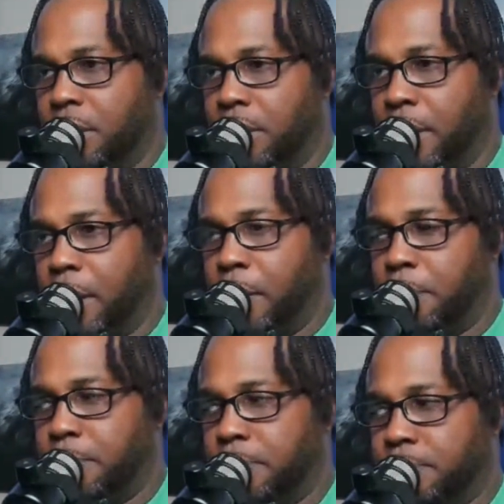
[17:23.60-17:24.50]
well. Yep,
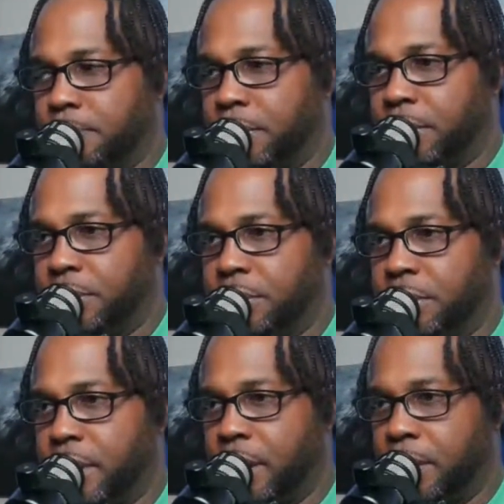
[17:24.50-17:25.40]
he's the
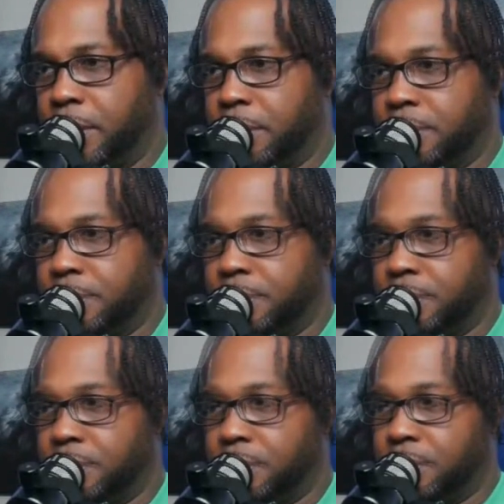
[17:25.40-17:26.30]
killer.
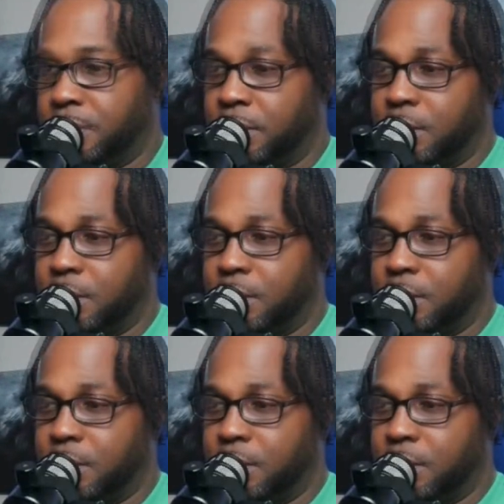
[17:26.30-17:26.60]
You